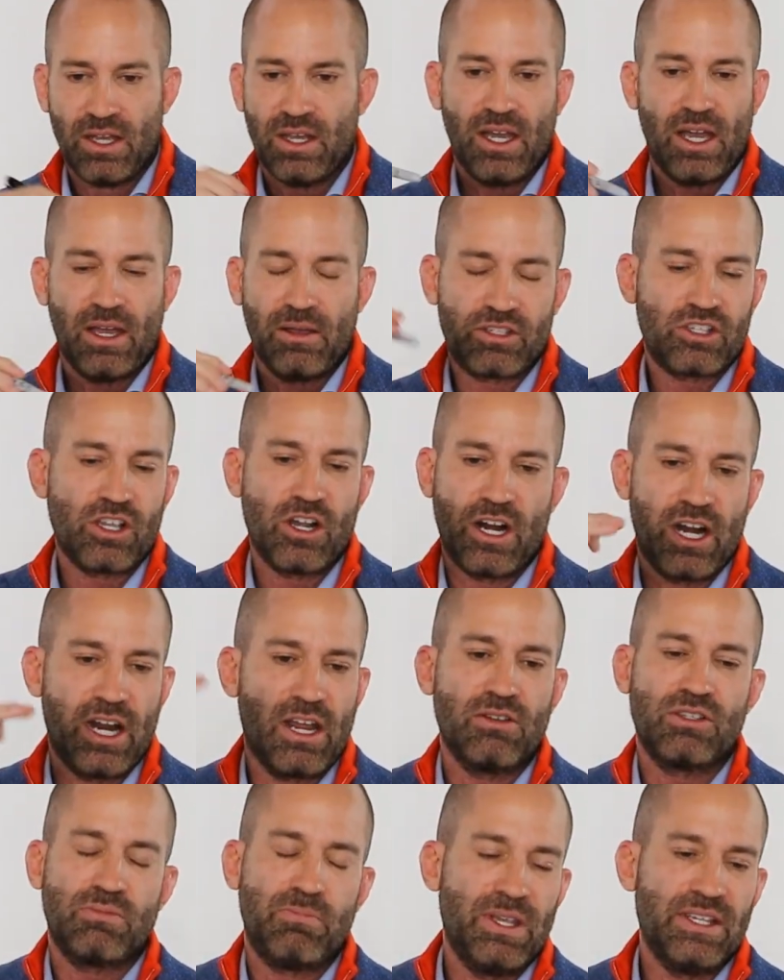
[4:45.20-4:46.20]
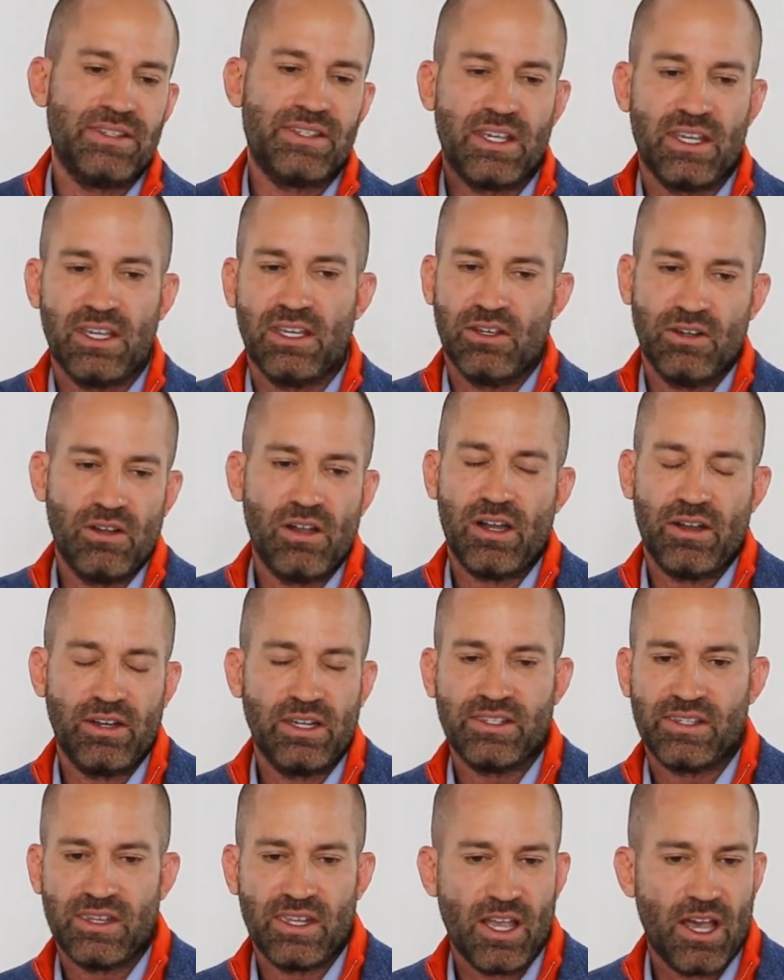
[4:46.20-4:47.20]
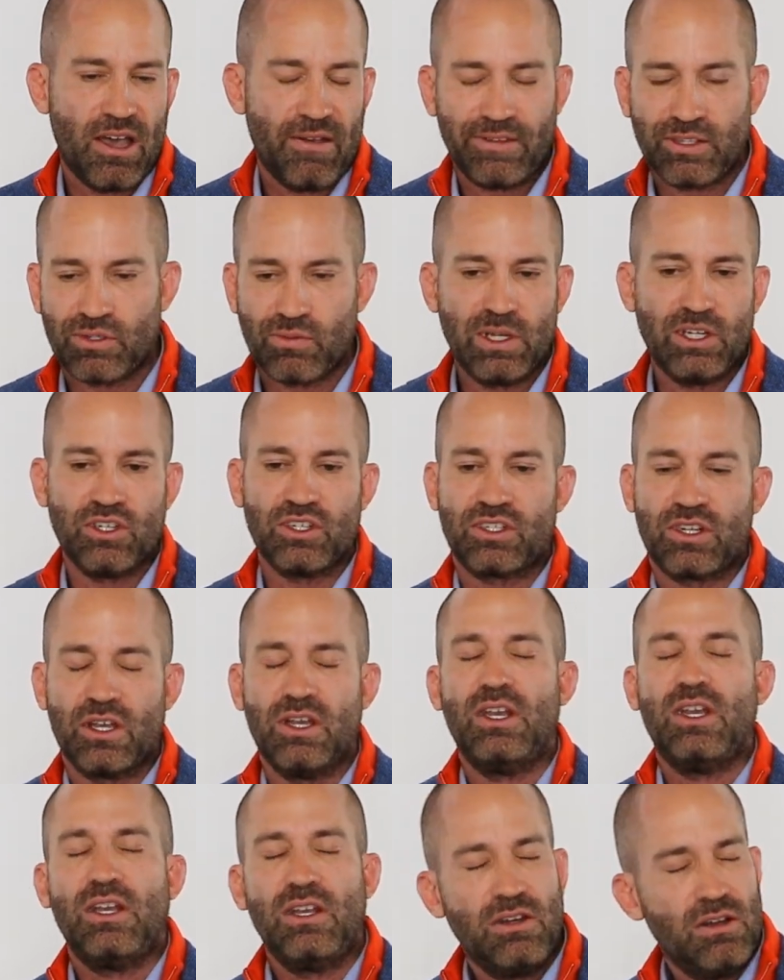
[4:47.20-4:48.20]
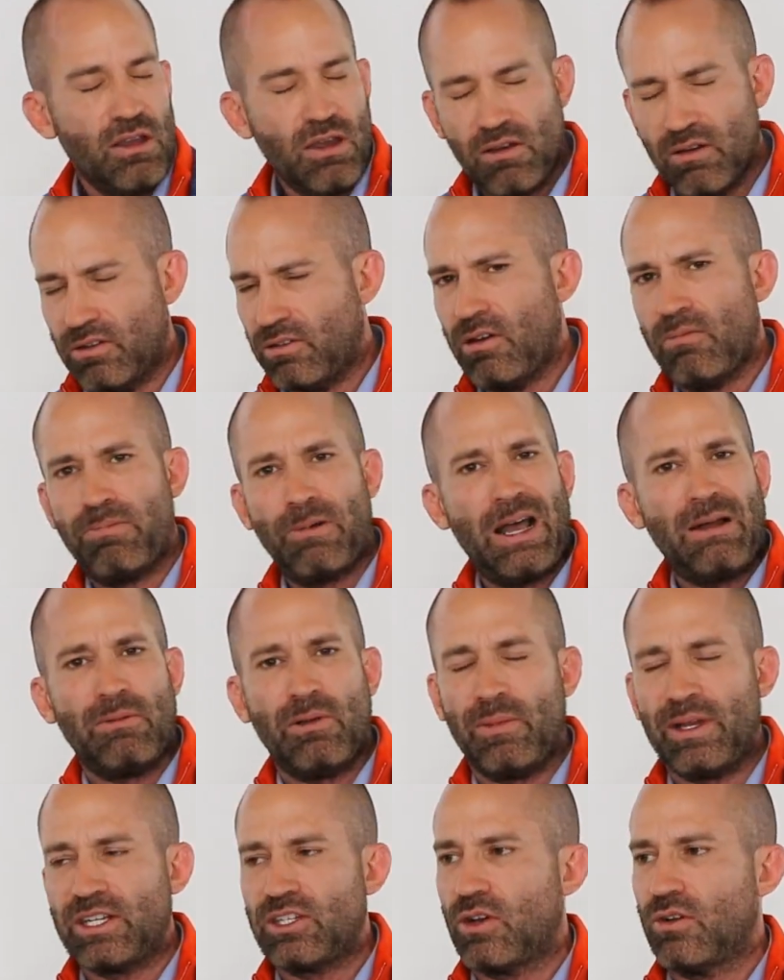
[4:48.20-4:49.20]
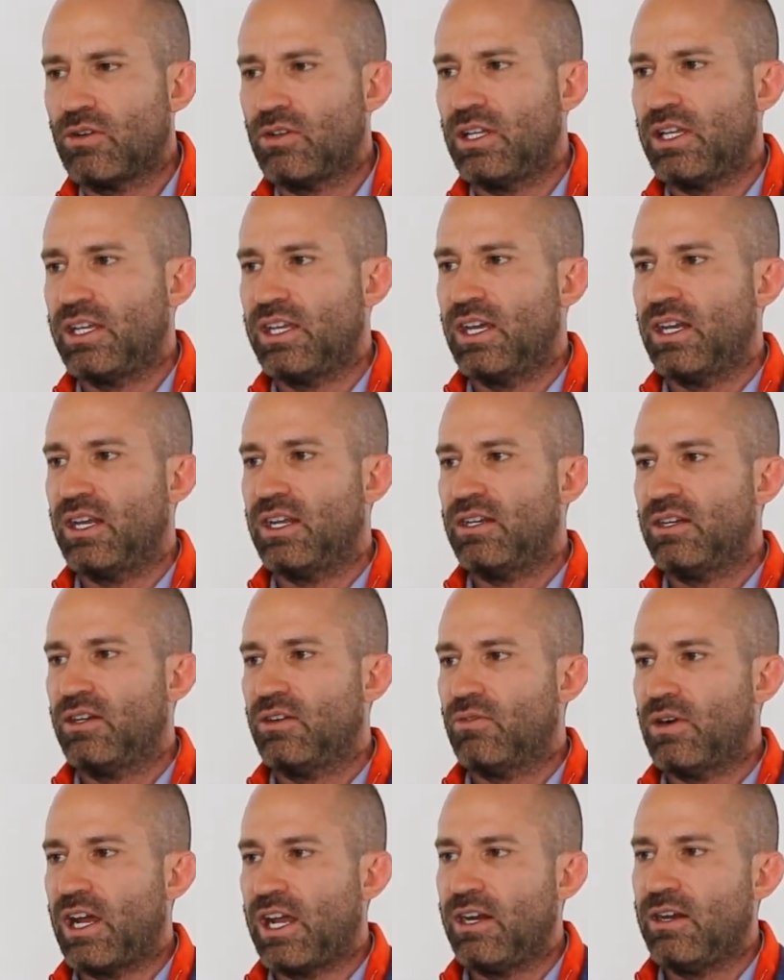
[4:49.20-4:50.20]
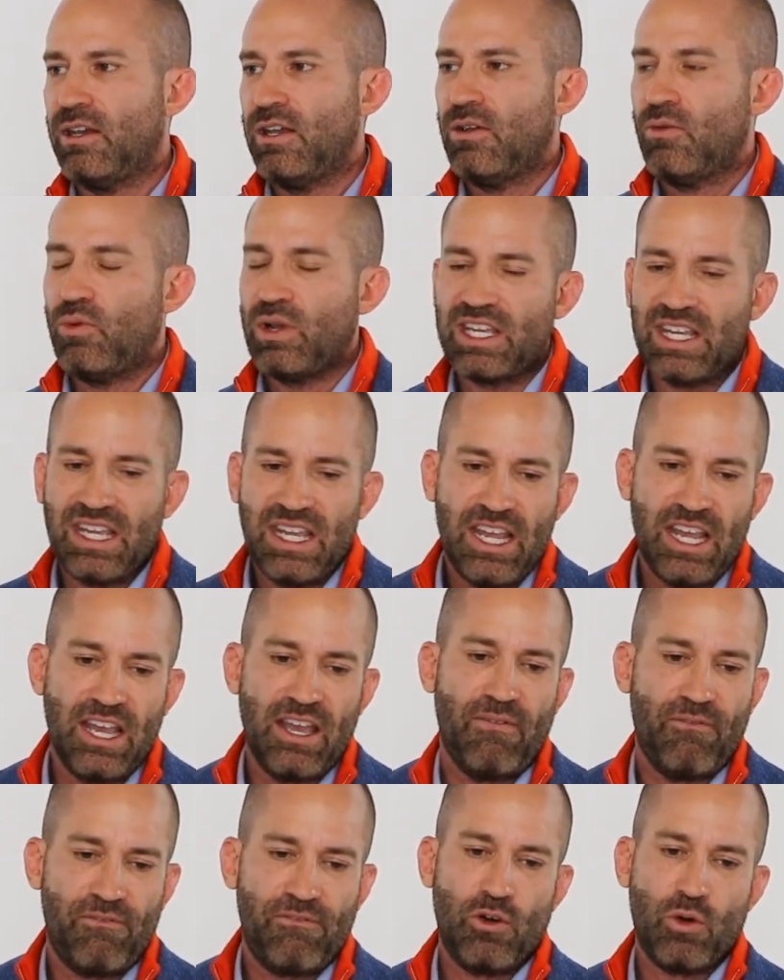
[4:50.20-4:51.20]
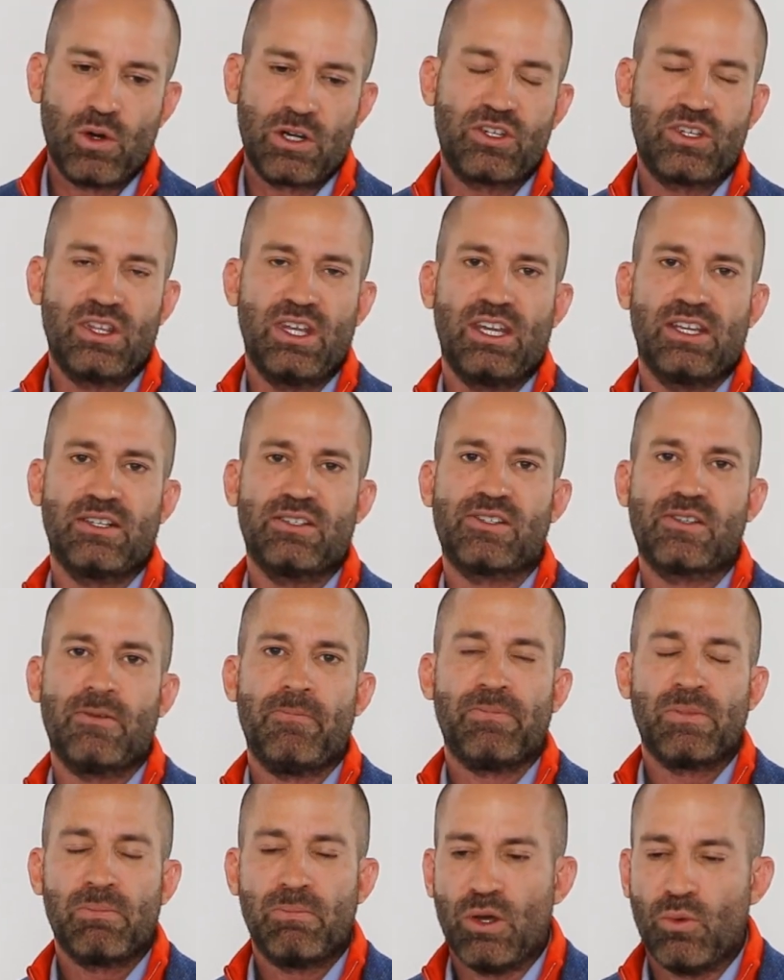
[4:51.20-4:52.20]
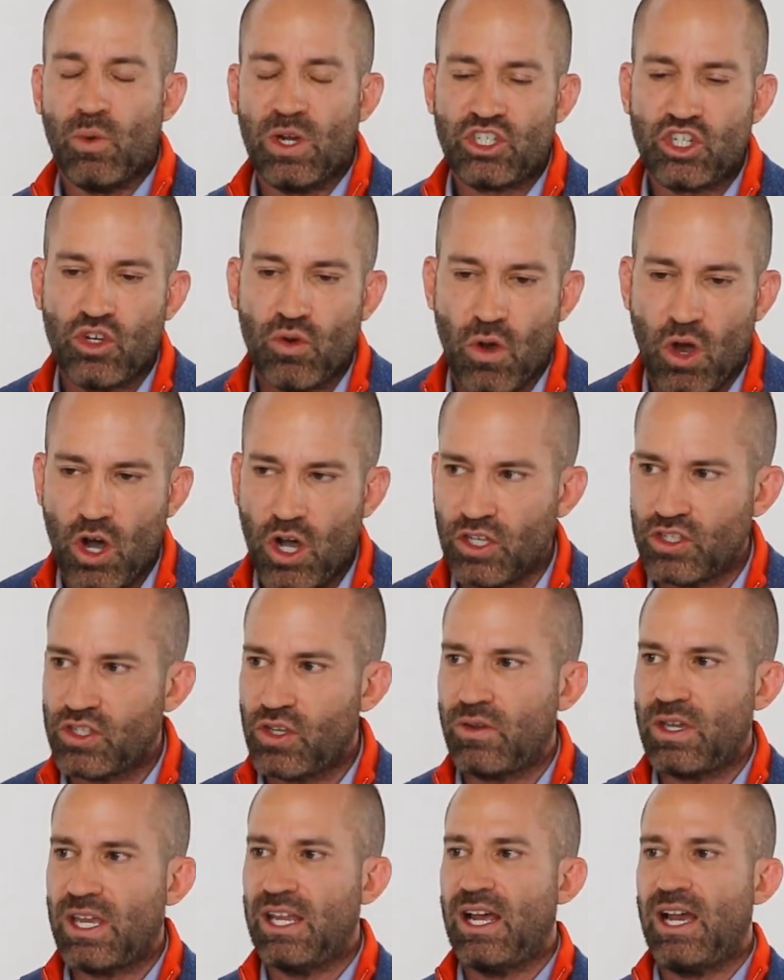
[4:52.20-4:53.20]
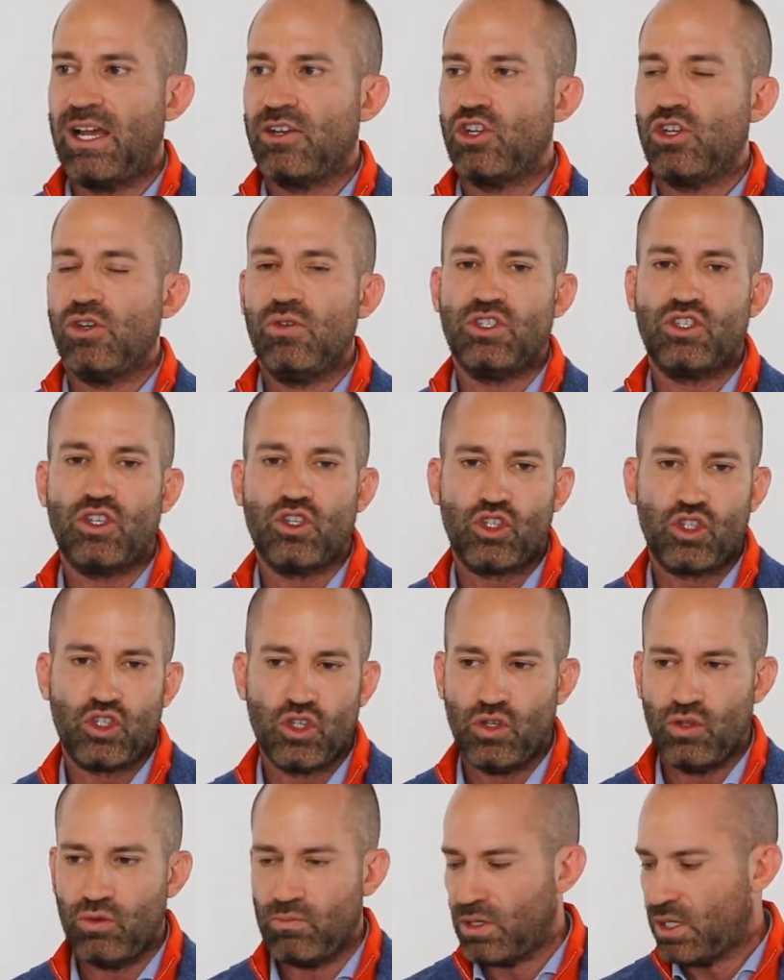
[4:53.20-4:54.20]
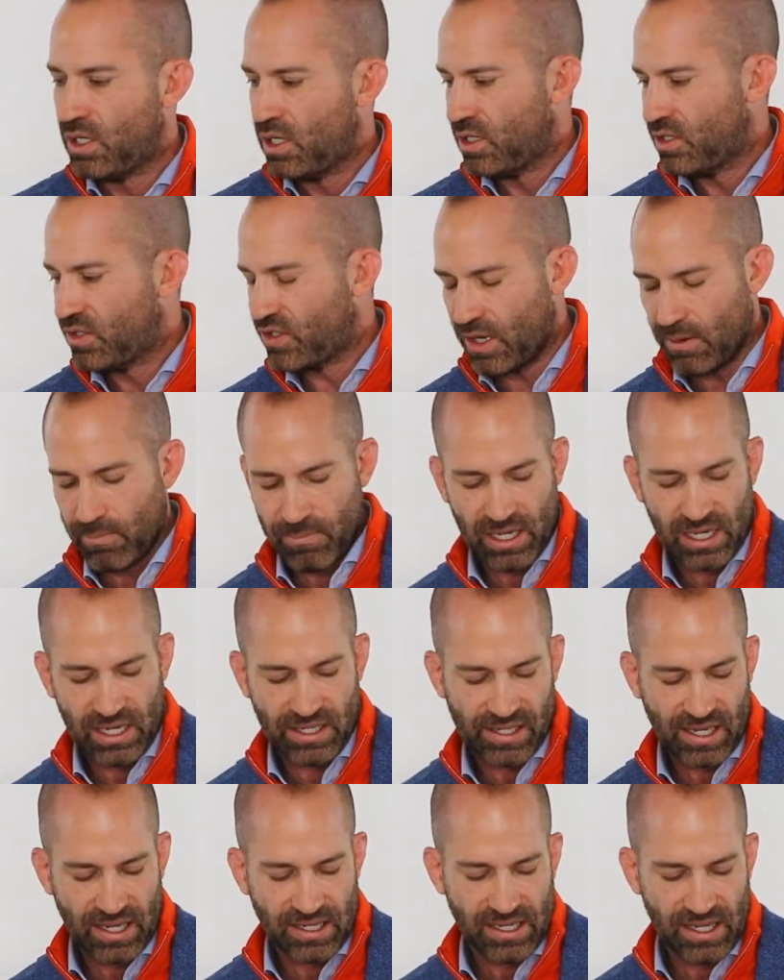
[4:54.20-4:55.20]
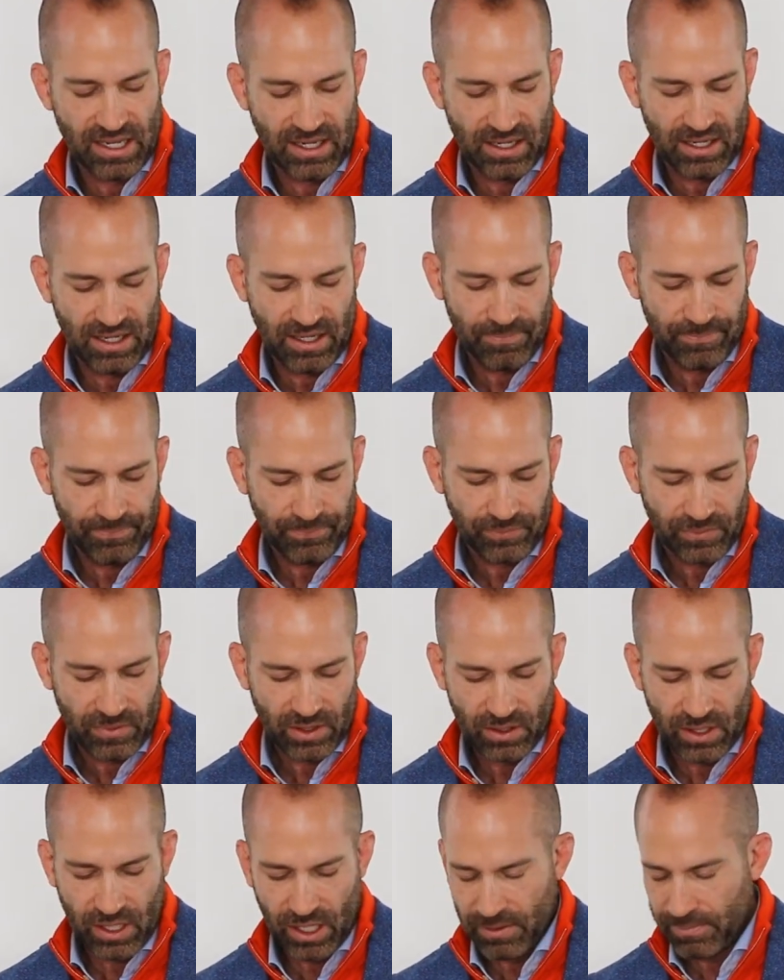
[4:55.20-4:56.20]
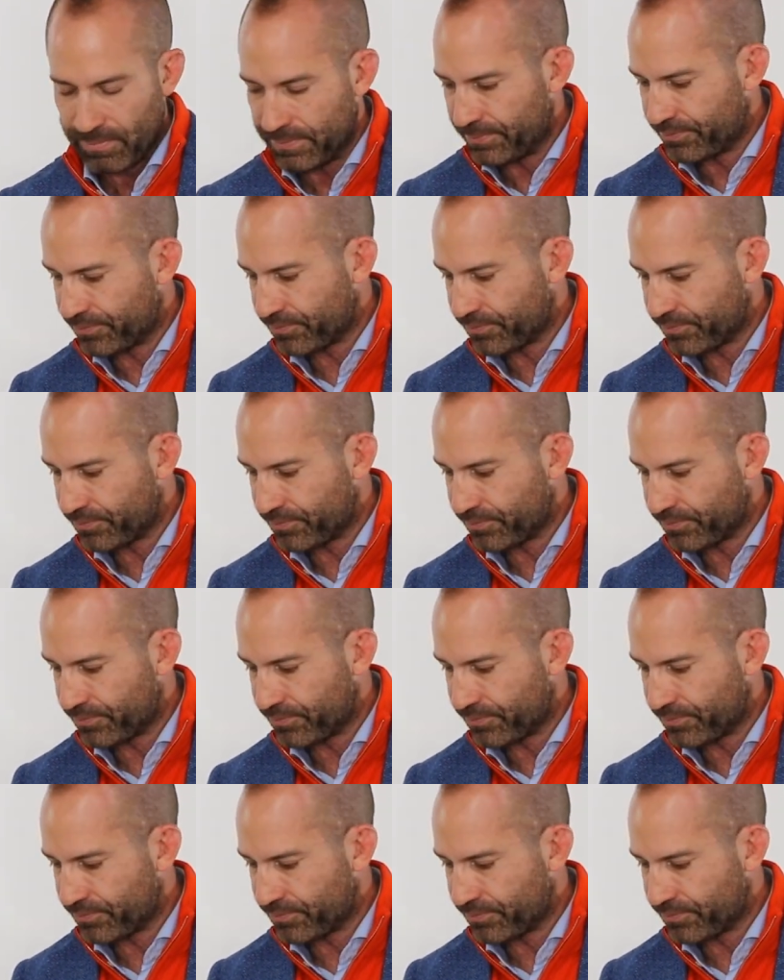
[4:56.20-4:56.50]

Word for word: I'm uh, sorry, I was busy. You know how it is in the office. We just, uh, no, no problem. I totally get it, right? We can't force things. But what you also cannot do is assume somebody's identity, okay?